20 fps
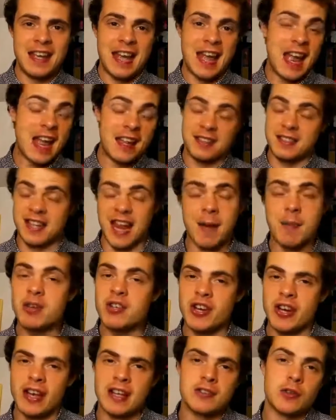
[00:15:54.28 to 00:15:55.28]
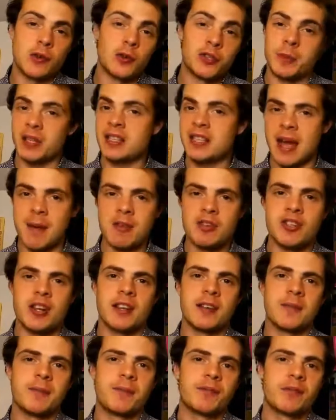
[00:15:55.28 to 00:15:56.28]
it's damaging. It's ultimately
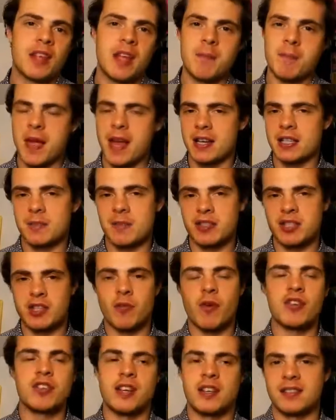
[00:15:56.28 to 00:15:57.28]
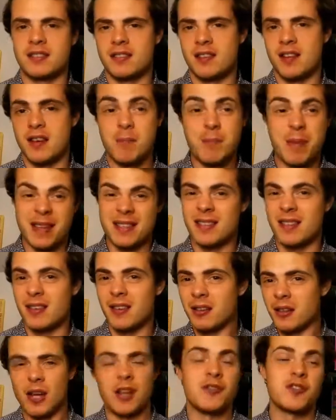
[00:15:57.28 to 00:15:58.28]
damaging. It makes Mr. Rochester a
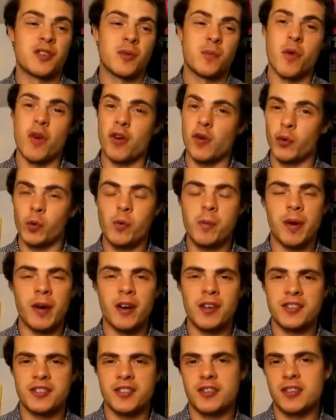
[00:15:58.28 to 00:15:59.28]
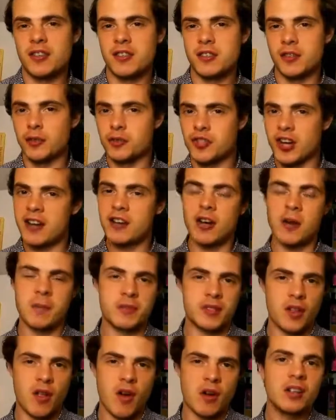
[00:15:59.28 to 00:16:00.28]
bitter and somewhat cruel person until Jane comes
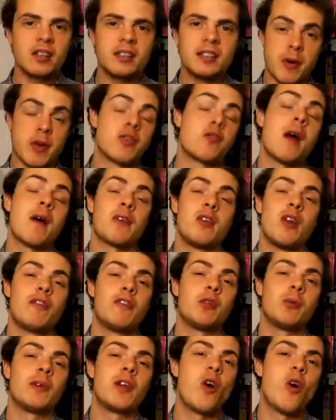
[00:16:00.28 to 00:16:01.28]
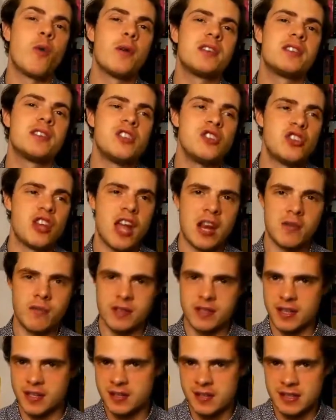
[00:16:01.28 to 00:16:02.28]
along. But throughout the novel, we always see Jane
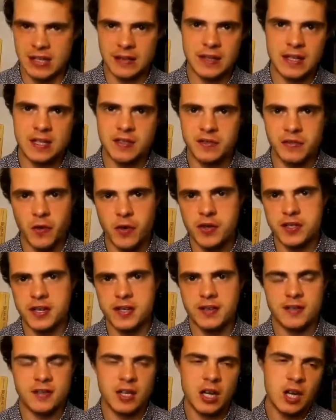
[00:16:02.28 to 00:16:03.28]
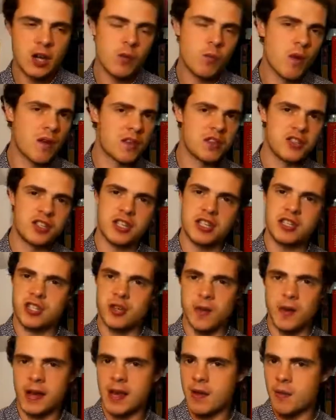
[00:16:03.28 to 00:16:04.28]
resisting these forces, whether she's
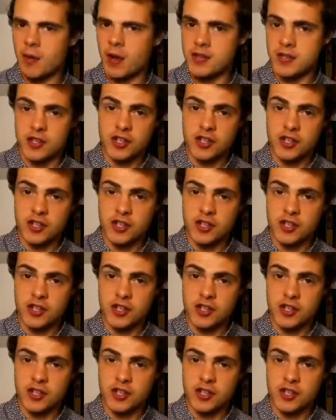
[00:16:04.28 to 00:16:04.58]
doing it as a